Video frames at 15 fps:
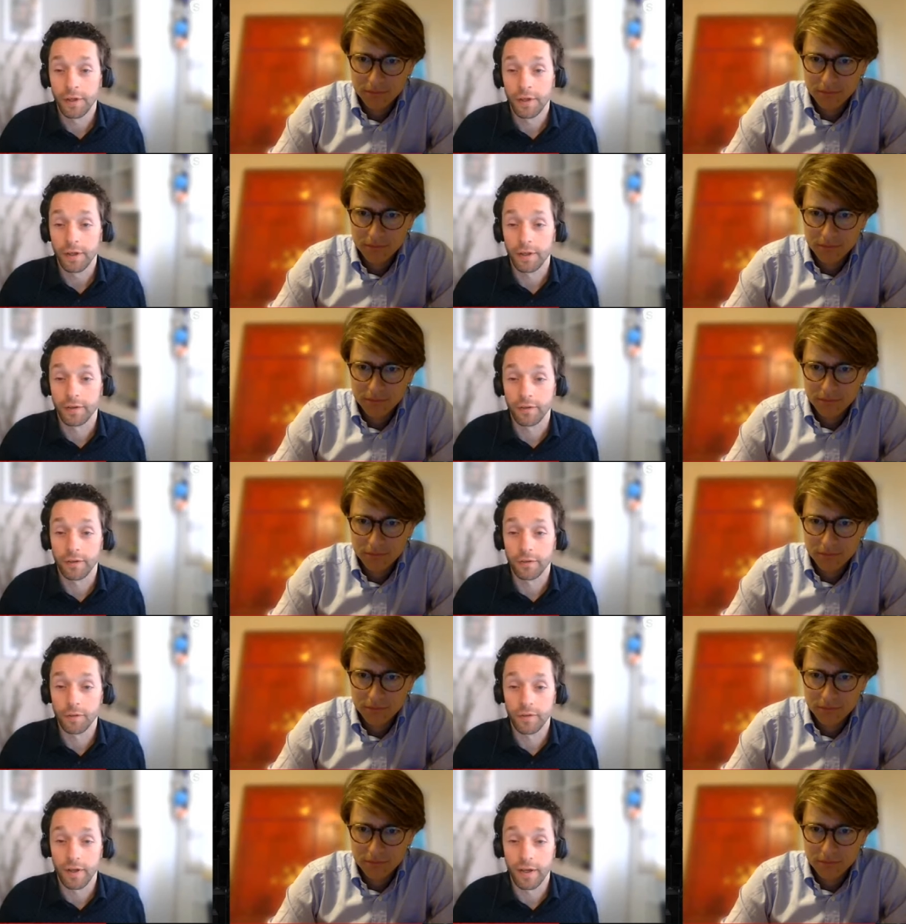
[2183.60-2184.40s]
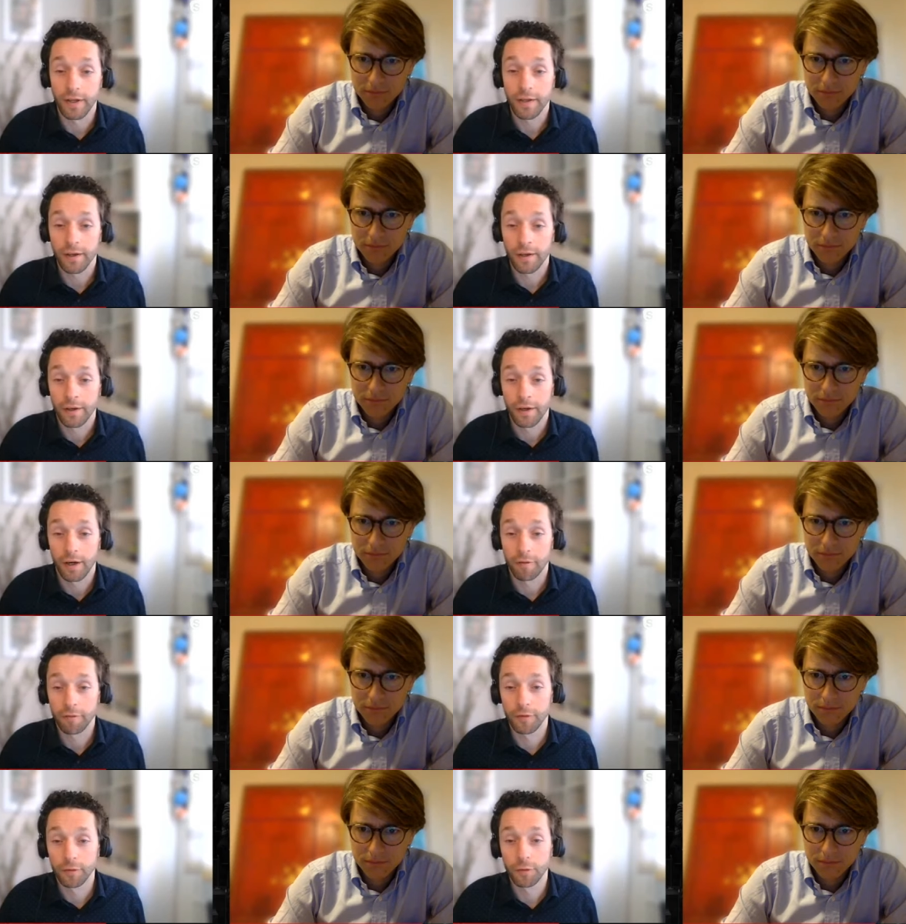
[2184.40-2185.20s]
Speaker 1: in the USA,
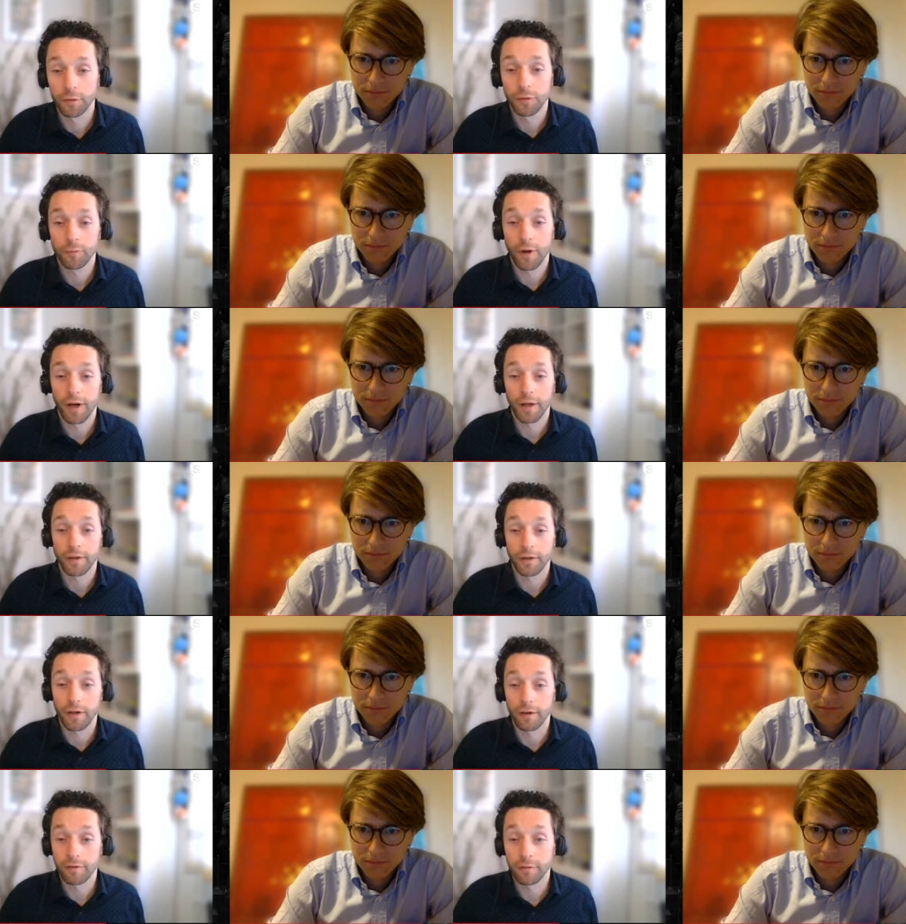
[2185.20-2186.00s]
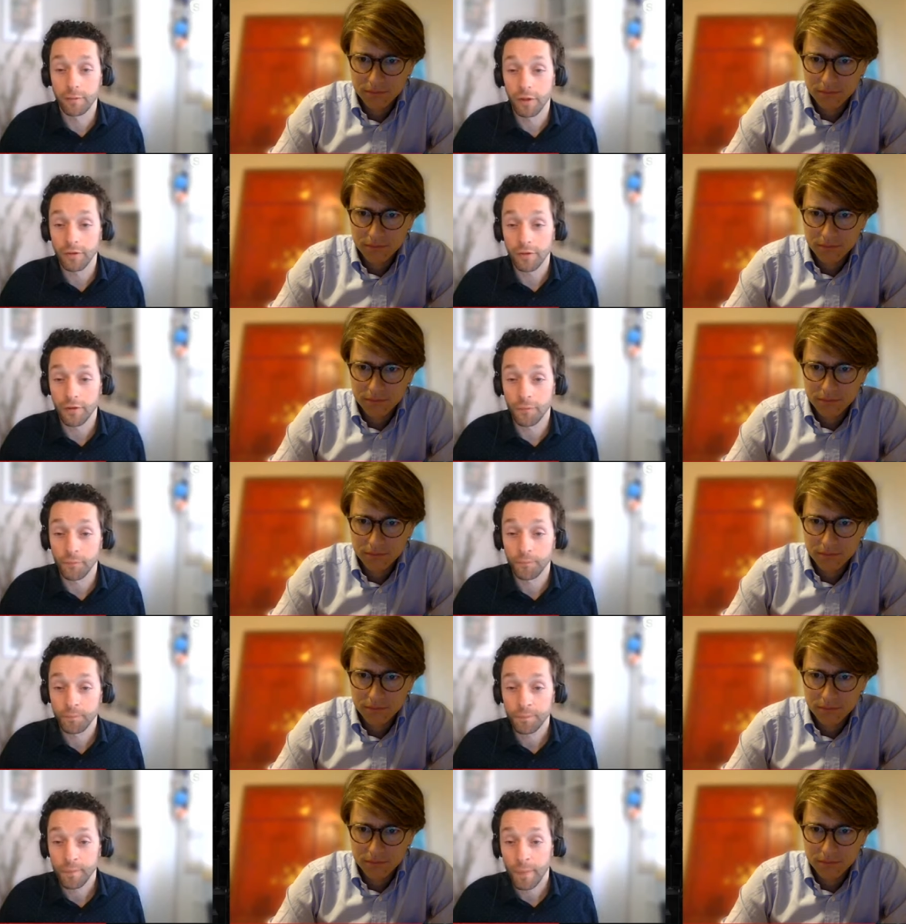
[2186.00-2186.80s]
are fueled by the government?
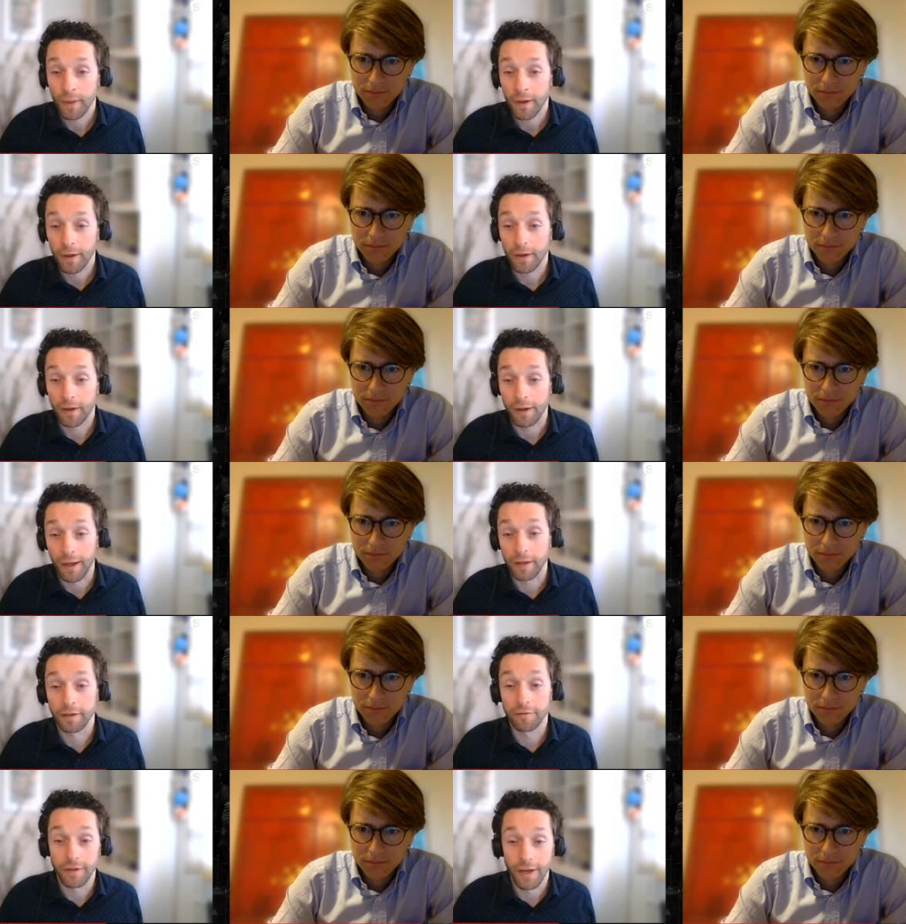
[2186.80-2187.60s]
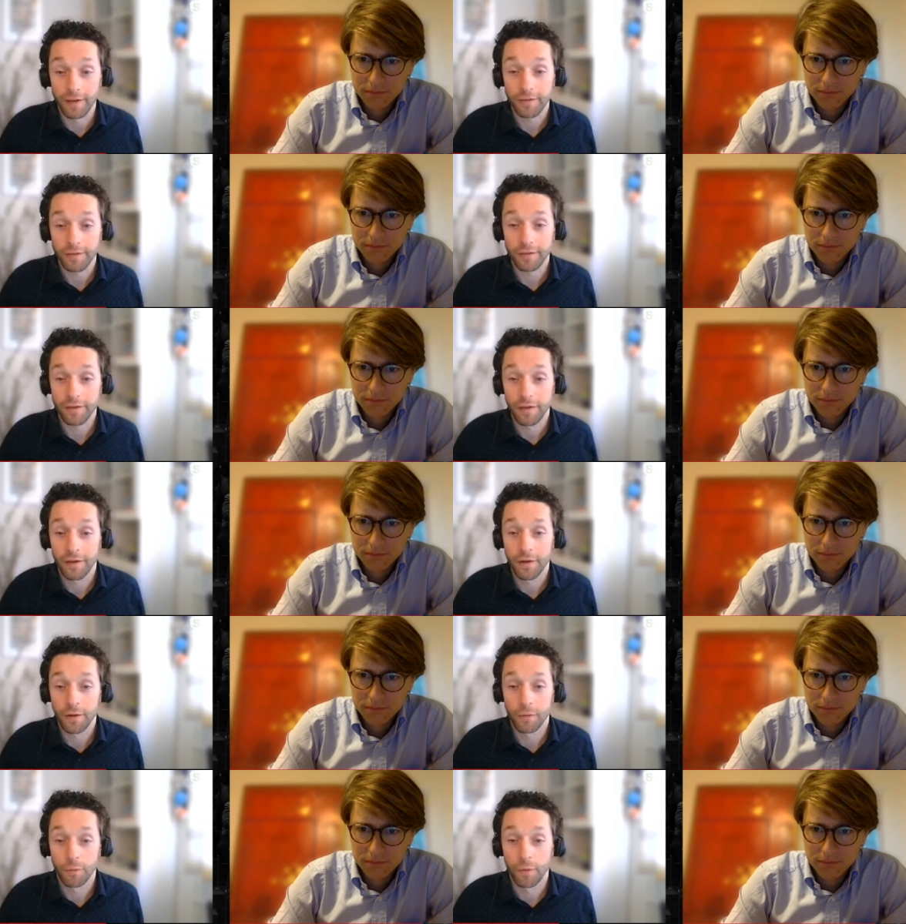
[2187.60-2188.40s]
And if yes,
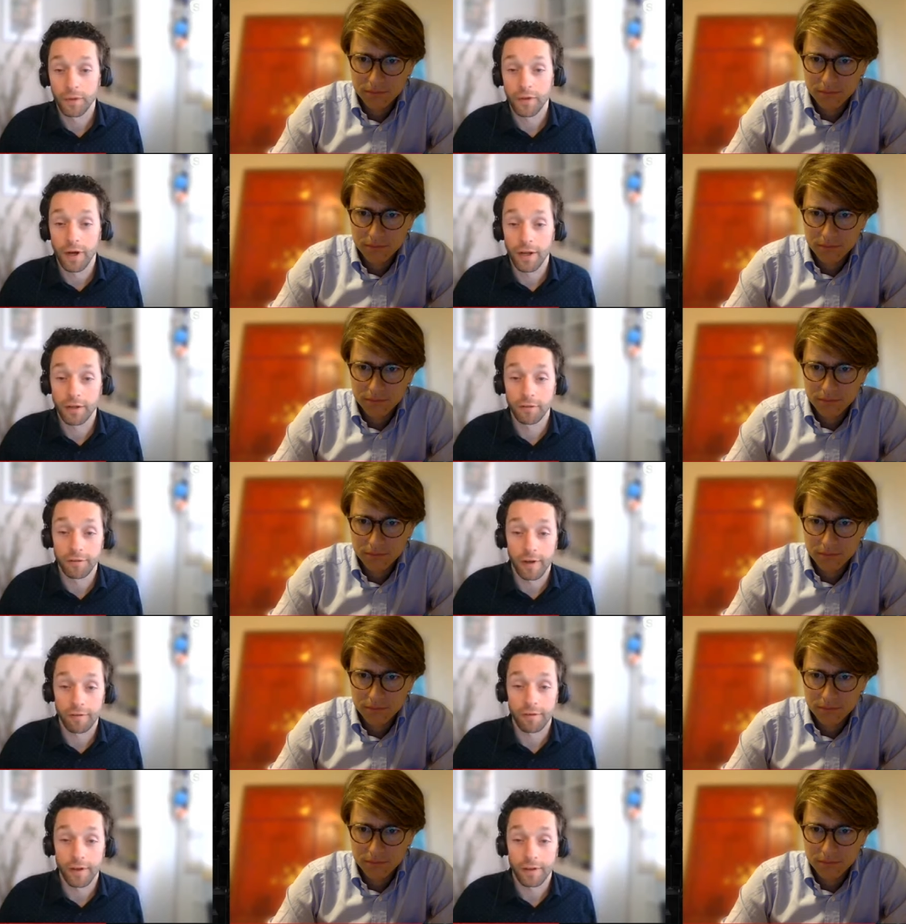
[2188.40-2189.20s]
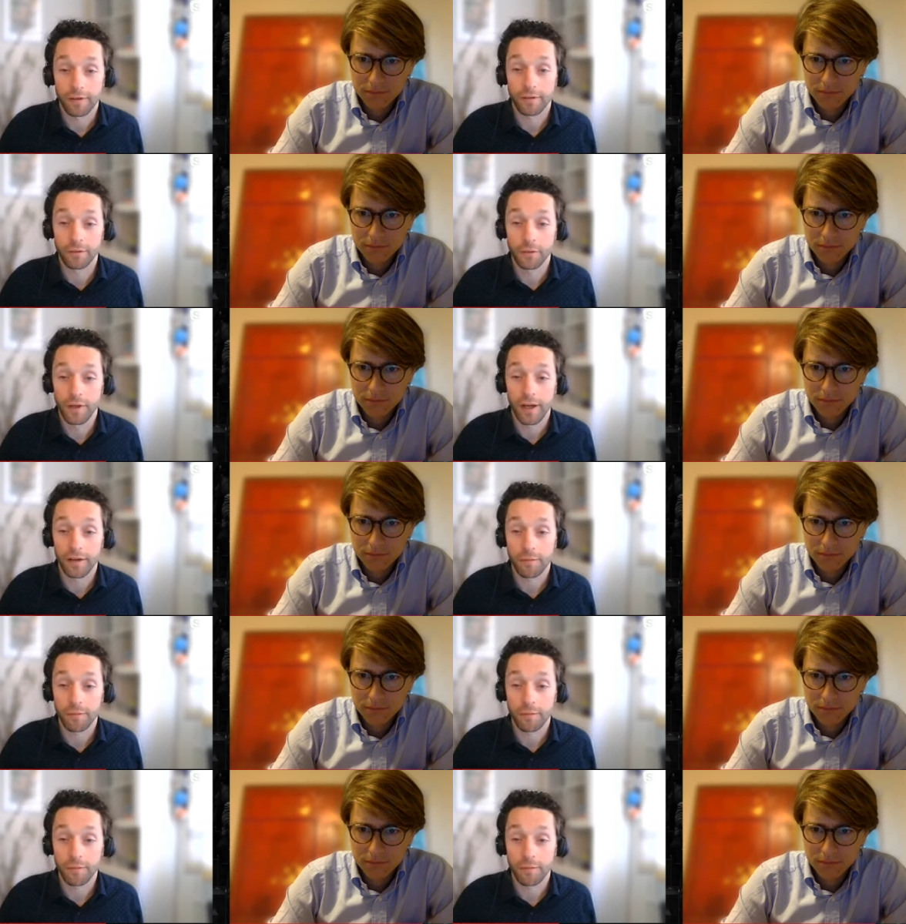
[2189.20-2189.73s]
what kind of effect do they